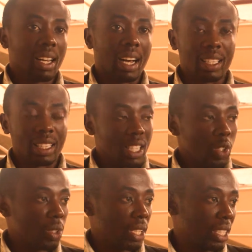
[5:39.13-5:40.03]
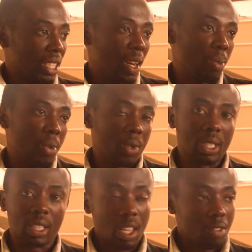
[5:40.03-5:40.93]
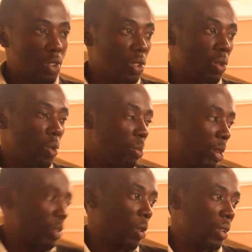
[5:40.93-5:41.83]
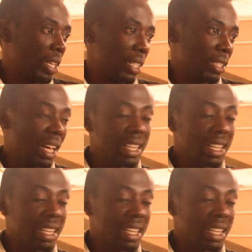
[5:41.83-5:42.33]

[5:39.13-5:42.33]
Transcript: And they use such an approach, their views will be recognized.